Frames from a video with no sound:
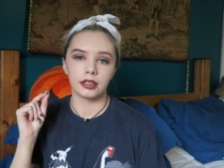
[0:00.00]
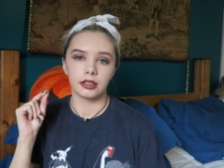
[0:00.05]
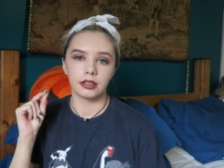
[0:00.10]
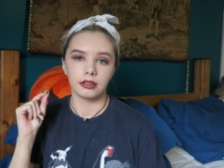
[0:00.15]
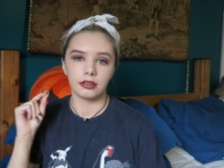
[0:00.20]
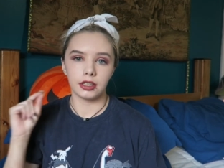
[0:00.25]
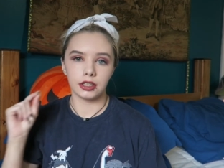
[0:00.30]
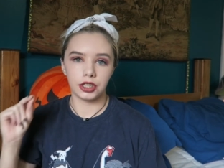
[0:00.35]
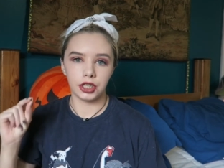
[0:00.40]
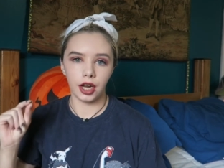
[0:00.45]

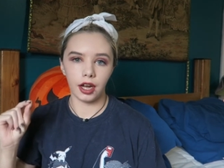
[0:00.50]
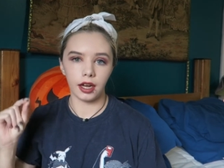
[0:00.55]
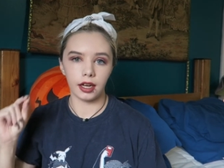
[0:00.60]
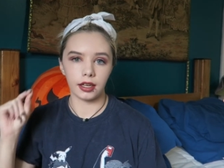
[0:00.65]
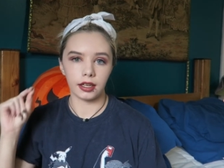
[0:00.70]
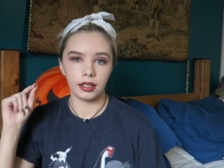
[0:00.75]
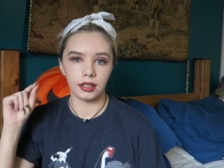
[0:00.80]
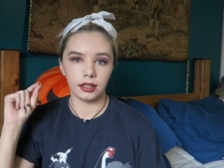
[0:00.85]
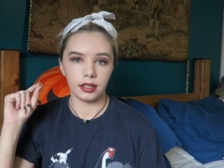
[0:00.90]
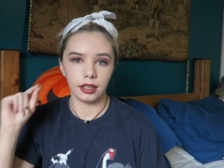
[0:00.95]
the
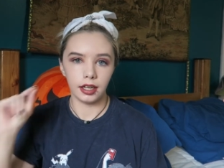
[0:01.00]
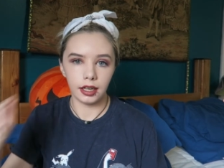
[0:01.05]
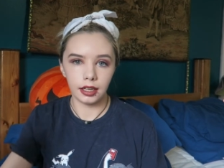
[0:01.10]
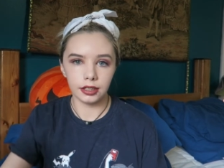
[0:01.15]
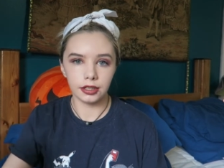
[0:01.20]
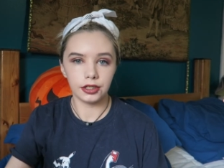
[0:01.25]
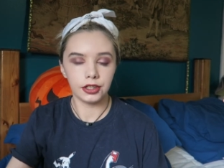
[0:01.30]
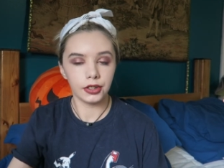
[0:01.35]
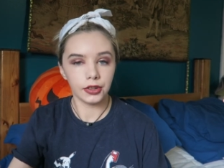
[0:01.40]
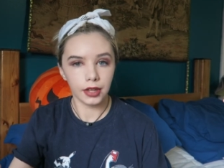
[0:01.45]
check
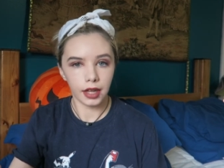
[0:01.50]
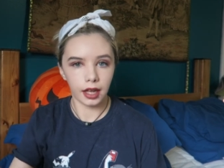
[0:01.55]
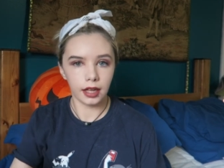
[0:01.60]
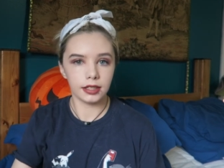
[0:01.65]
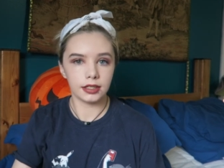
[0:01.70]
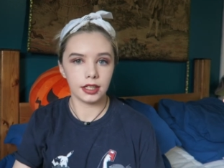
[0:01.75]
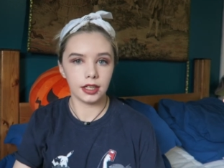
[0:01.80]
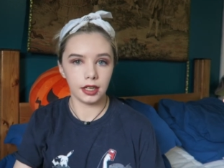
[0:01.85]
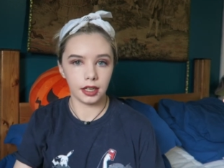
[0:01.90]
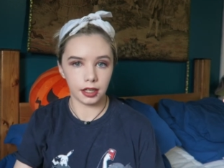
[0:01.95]
into the
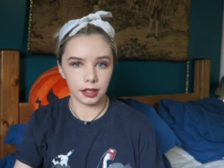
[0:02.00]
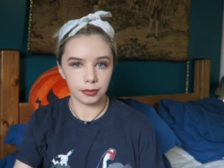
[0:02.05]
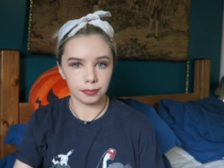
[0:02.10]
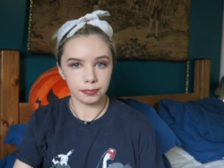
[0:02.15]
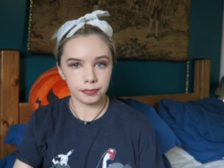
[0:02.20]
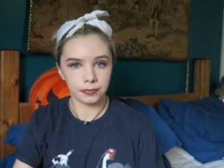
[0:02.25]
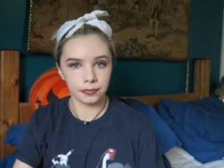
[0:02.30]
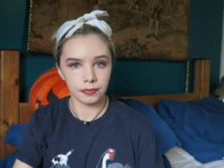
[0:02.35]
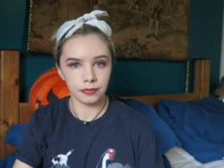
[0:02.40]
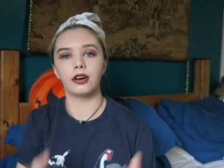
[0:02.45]

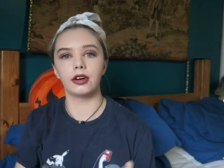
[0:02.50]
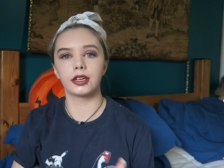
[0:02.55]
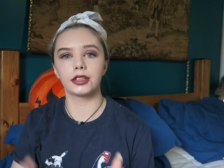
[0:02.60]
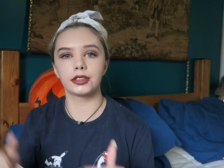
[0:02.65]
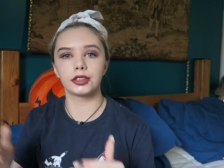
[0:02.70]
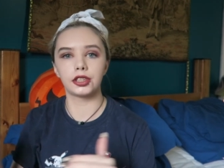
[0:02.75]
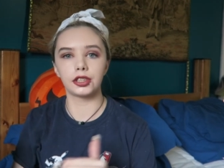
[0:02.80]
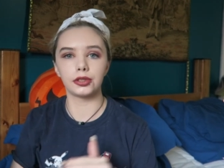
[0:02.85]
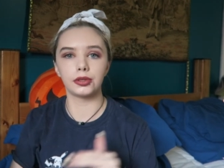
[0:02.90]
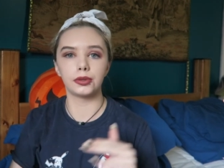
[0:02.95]
ATM
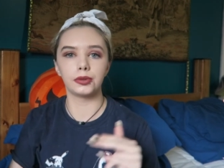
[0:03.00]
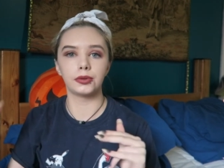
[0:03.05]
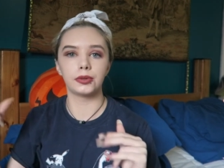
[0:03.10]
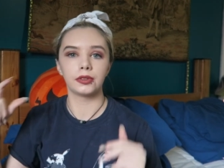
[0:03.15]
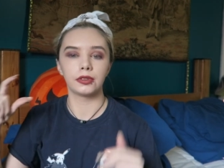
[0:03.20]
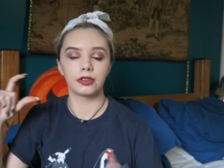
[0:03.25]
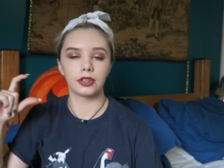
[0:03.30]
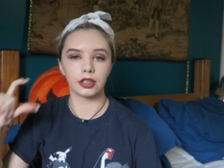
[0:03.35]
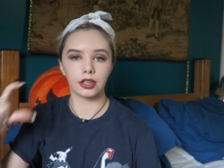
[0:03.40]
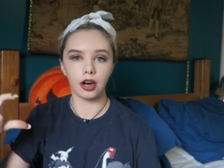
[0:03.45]
onto
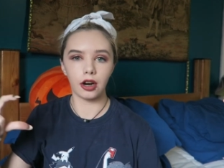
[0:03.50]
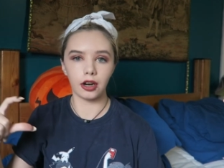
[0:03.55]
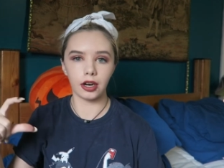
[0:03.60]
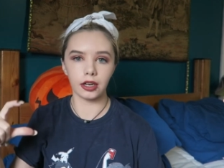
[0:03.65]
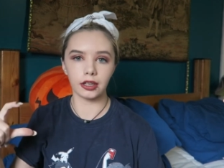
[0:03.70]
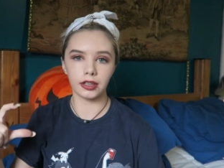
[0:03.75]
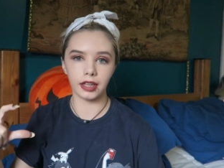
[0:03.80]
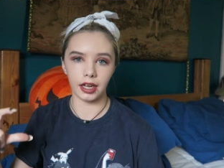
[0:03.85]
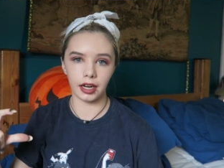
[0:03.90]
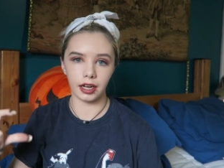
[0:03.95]
the
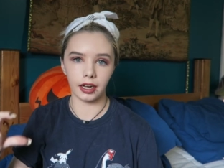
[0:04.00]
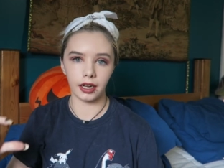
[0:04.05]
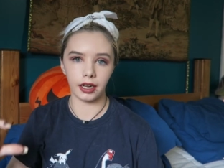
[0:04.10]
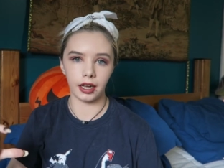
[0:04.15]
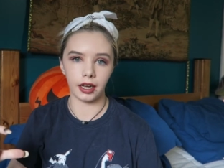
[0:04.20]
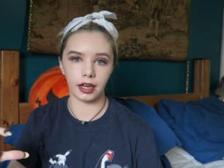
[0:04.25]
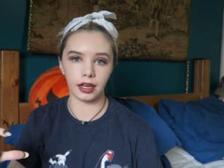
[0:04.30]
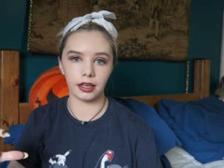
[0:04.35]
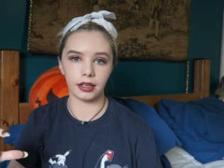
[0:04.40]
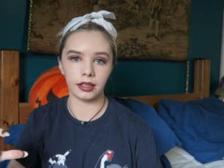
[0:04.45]
card that I
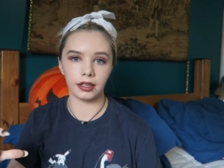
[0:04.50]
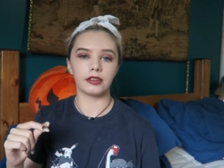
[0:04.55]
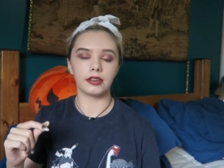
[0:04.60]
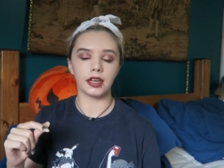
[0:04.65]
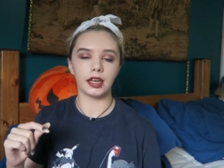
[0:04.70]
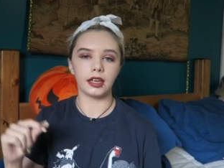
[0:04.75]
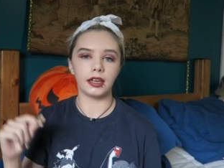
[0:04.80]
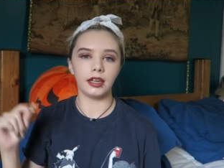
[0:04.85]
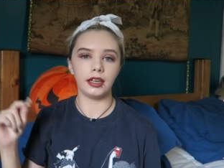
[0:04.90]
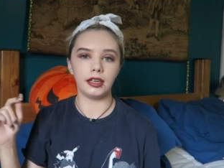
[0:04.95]
had.
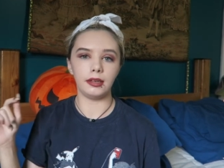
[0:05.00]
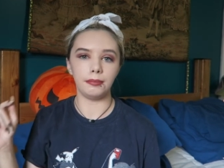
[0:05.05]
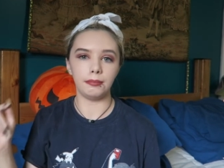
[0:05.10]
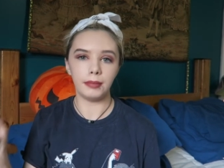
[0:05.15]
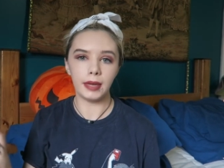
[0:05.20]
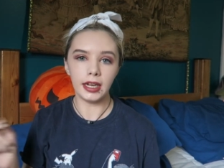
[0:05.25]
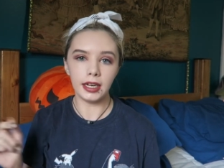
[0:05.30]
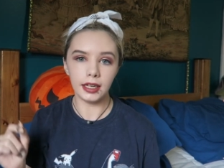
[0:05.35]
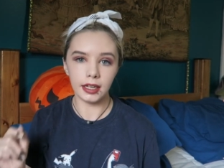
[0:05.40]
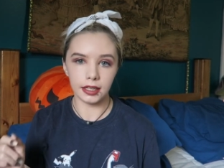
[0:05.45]
Then
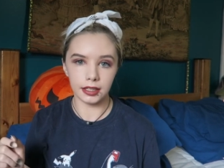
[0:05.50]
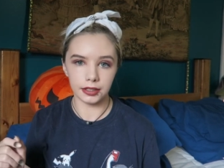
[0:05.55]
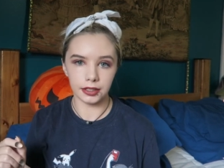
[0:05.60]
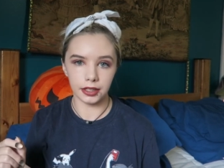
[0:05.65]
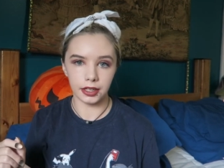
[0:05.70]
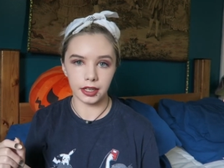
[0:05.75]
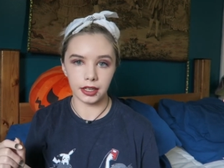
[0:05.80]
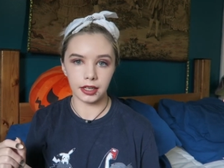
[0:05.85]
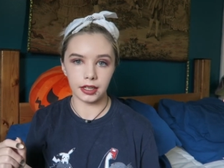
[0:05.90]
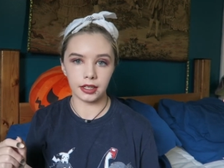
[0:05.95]

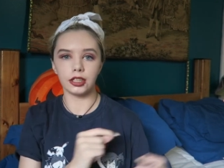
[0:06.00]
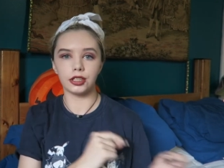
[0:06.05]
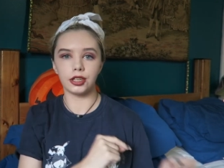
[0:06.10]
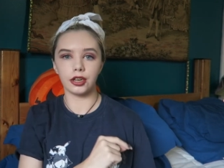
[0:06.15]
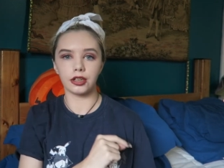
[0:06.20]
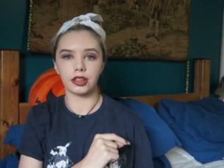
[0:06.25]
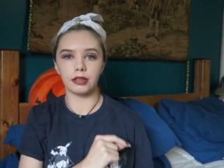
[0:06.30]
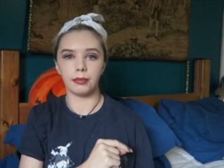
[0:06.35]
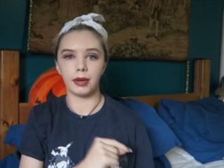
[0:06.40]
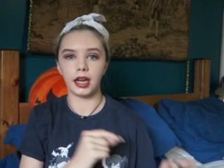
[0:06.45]
immediately we
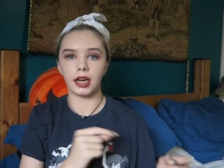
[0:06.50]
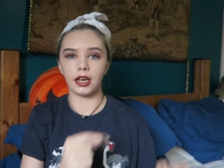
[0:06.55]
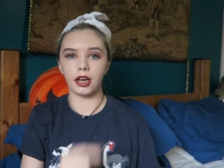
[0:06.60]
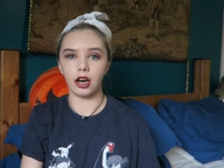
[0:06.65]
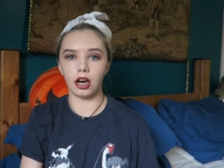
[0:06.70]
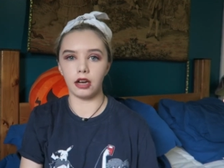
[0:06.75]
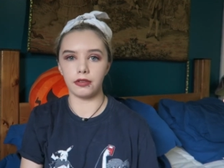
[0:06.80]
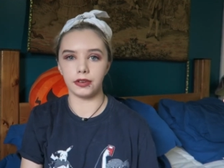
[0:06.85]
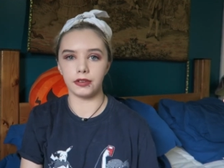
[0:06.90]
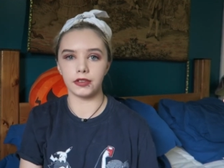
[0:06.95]
took the money
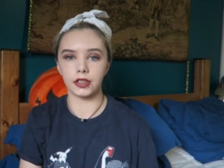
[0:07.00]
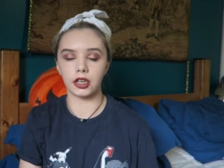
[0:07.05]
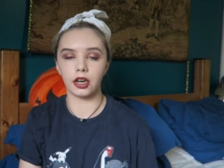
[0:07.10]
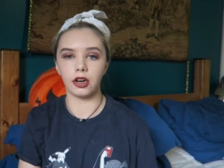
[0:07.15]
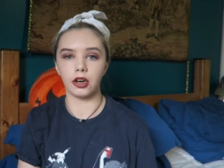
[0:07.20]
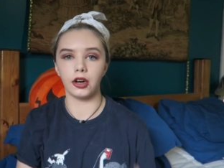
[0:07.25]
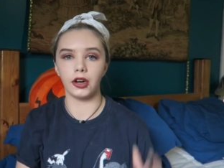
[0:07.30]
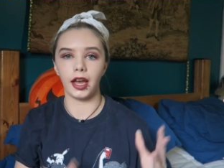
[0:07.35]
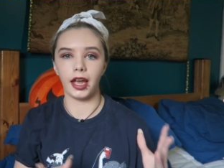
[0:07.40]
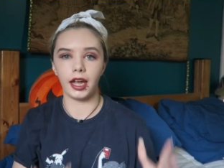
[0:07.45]
off of the
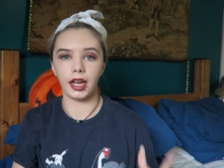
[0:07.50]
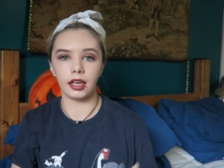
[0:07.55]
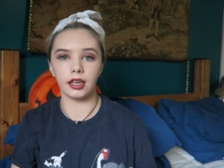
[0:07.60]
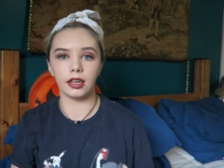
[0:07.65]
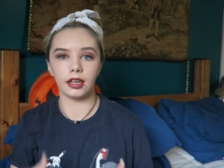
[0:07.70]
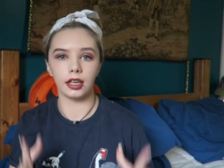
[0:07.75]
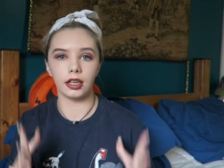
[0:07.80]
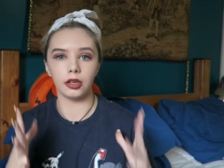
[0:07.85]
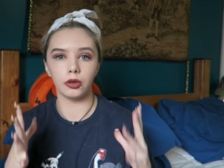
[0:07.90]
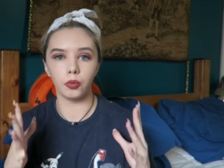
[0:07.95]
card
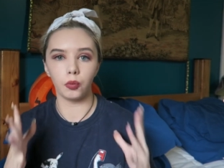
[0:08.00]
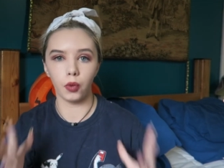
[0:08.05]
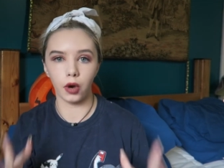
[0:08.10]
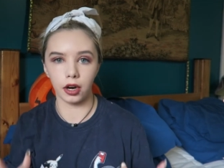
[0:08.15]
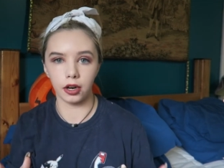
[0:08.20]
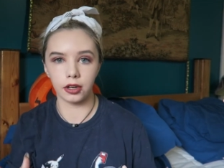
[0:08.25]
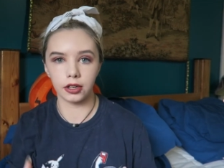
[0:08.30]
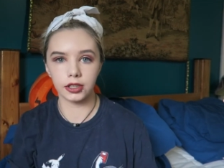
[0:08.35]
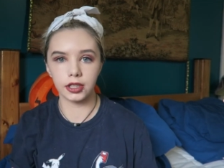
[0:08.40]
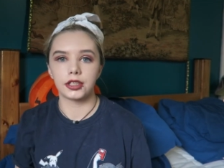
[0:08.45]
and it
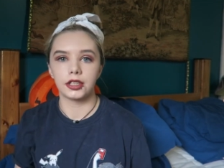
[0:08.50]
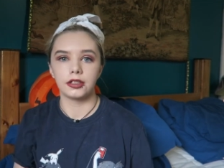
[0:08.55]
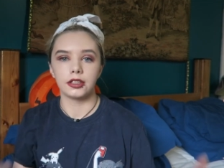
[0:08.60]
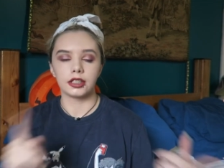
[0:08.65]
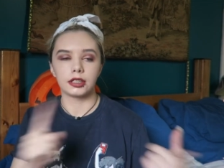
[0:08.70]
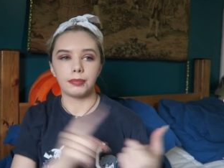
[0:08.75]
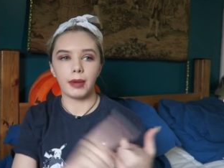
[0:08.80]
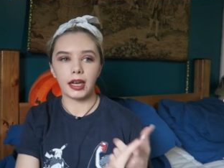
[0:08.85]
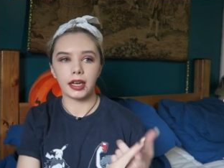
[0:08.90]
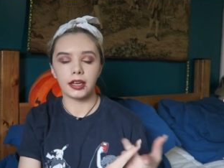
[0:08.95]
worked.
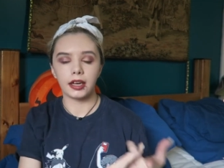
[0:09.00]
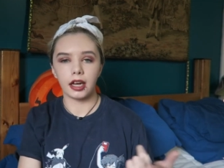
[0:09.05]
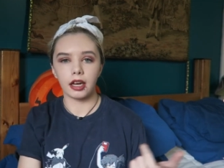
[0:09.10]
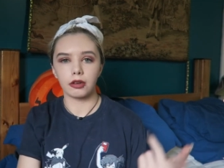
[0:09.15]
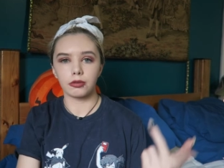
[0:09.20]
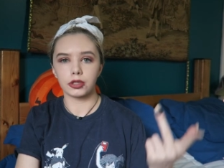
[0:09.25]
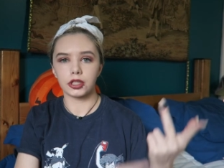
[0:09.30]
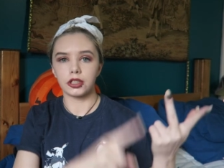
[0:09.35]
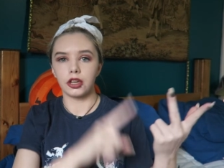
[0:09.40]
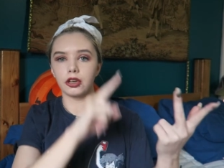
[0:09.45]
This bank account
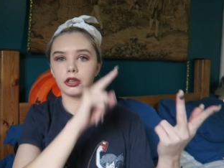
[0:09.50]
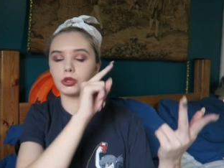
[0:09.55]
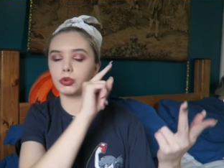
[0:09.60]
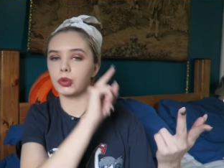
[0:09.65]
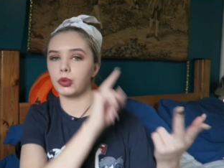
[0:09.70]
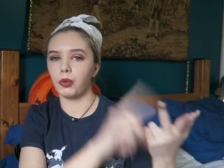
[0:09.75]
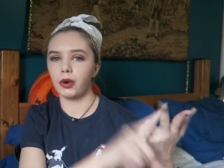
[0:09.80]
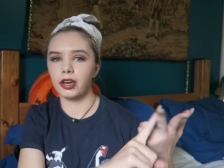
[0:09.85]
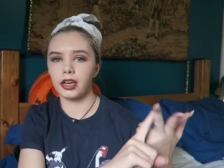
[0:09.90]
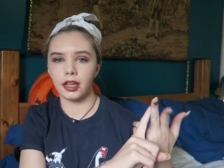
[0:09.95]
was closed. We
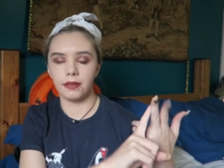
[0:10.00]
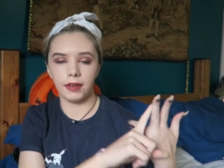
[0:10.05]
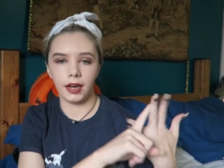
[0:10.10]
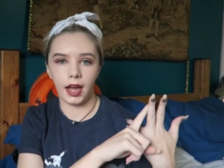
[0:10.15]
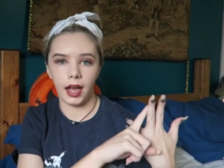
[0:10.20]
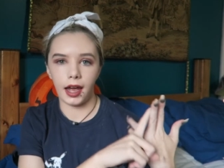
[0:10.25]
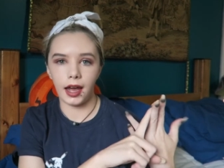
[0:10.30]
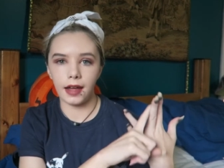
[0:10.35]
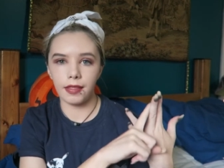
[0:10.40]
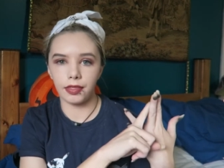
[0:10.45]
weren't even
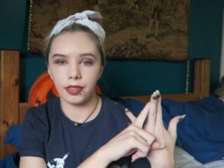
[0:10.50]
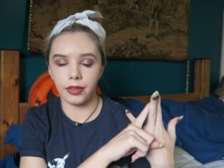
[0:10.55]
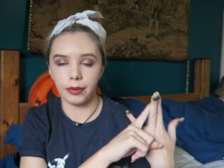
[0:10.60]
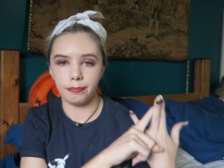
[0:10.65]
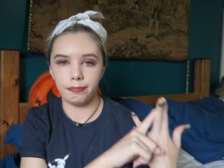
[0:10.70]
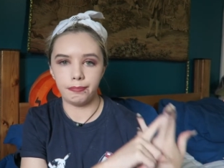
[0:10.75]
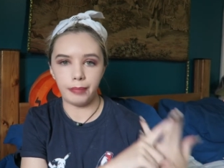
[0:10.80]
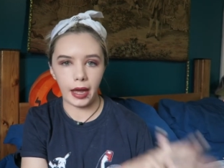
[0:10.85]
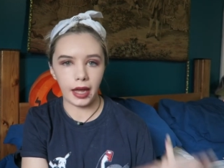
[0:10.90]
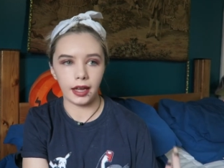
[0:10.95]
at the
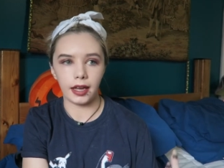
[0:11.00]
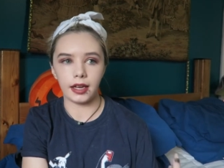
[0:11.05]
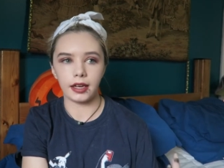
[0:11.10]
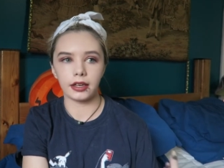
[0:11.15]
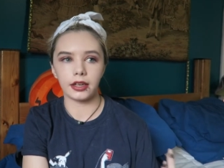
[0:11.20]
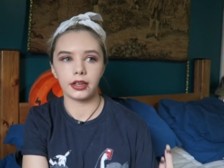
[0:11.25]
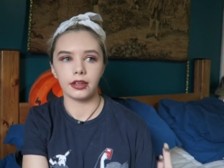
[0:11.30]
bank